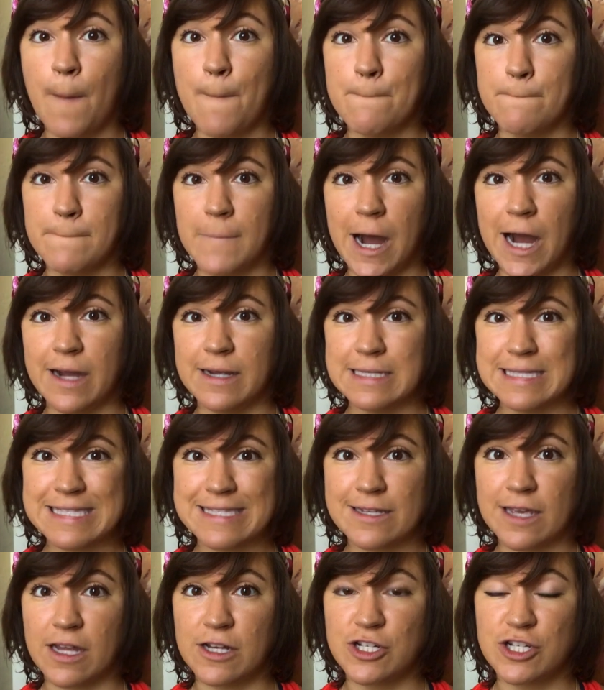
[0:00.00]

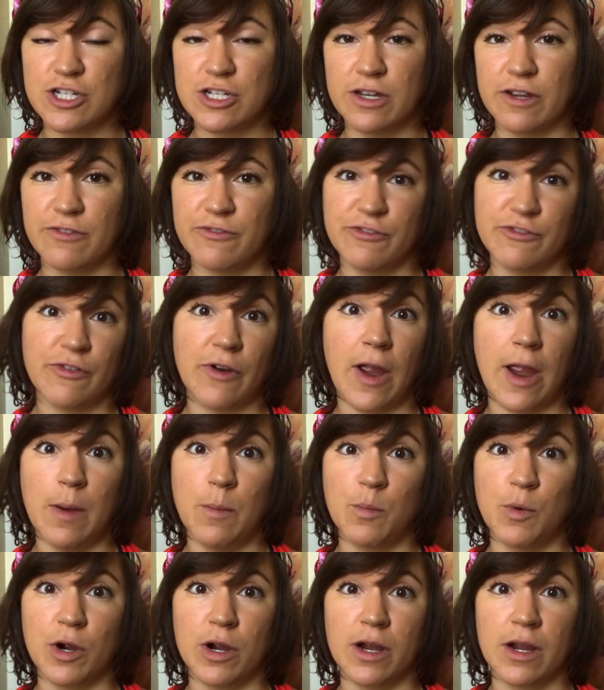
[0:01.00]
mindset shift
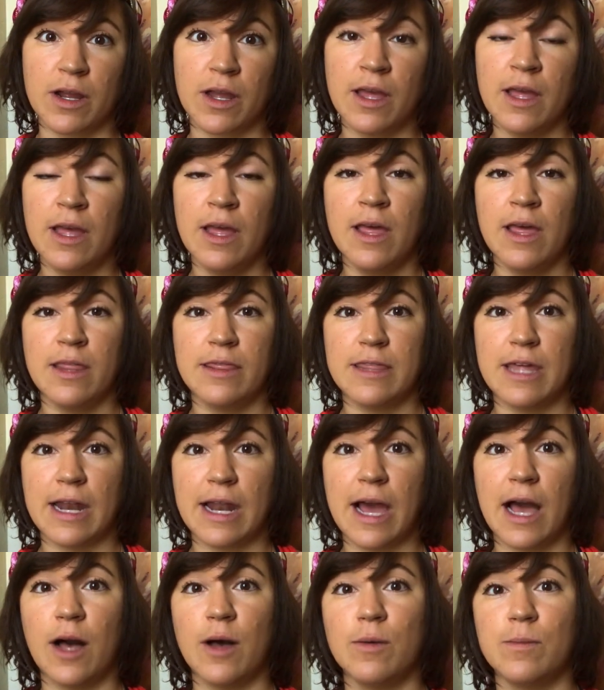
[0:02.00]
framework that
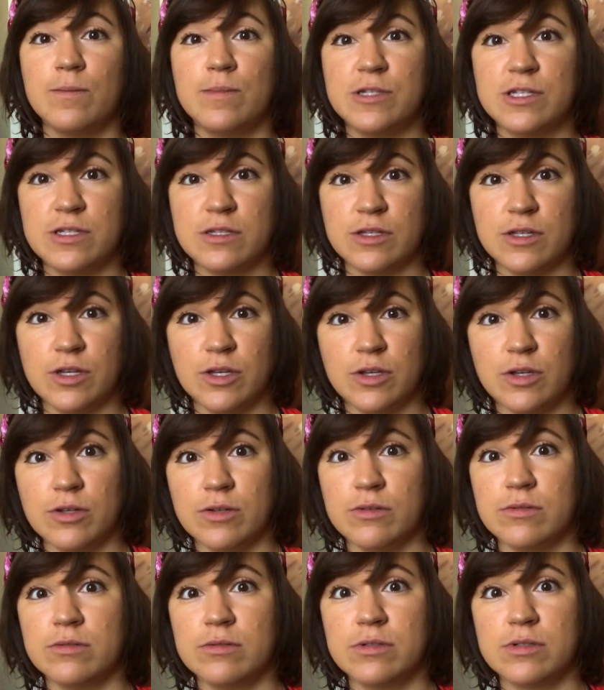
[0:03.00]
helps
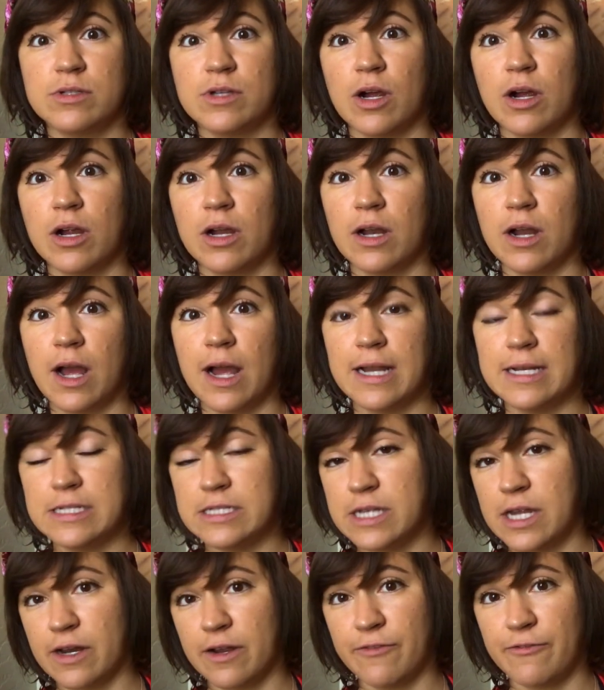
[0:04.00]
you start
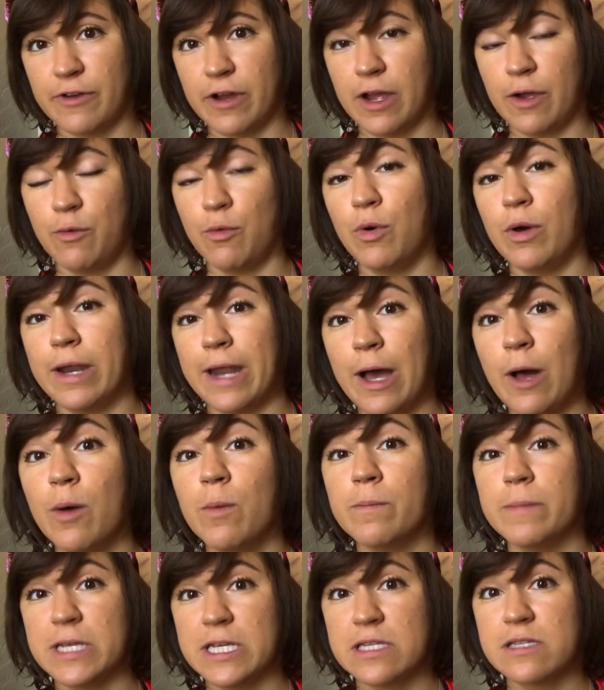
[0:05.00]
identifying what
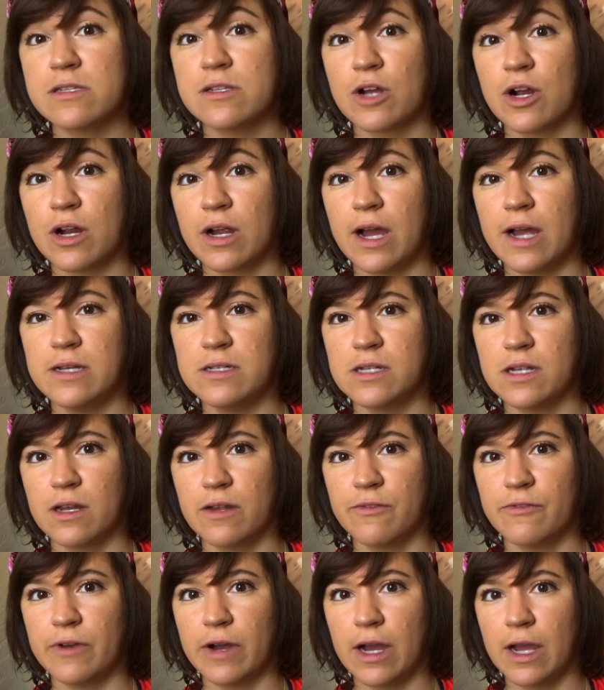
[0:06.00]
helped me start
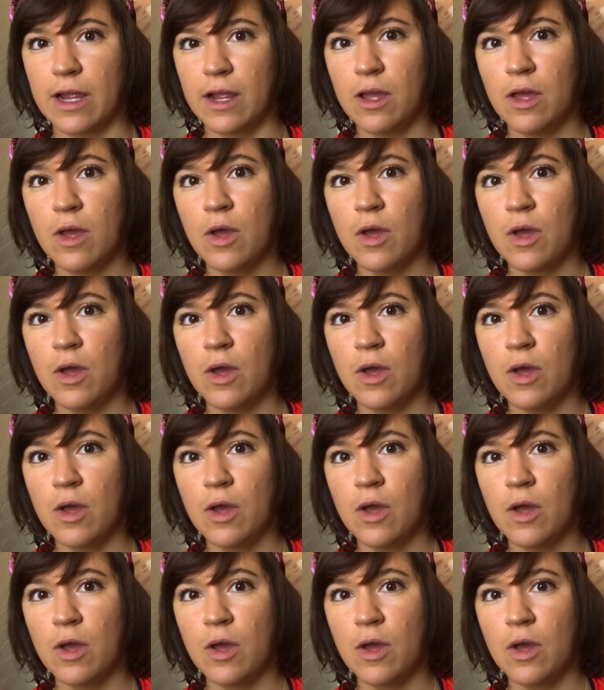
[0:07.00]
identifying